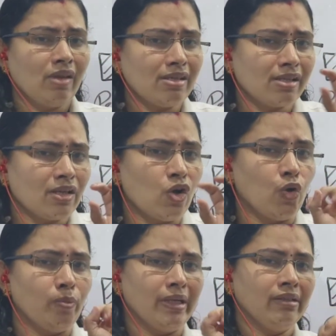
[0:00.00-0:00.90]
there is
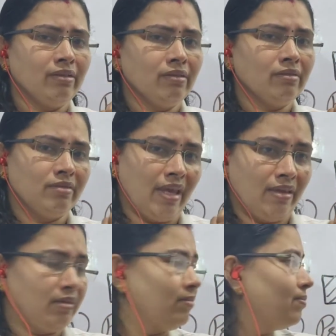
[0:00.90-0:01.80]
a common
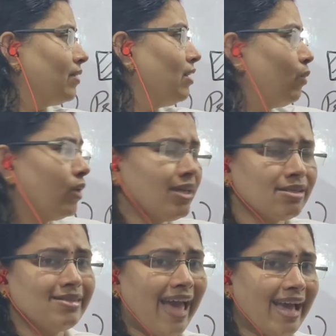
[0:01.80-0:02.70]
thing. What
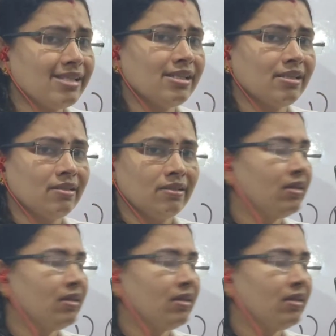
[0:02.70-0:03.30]
is that?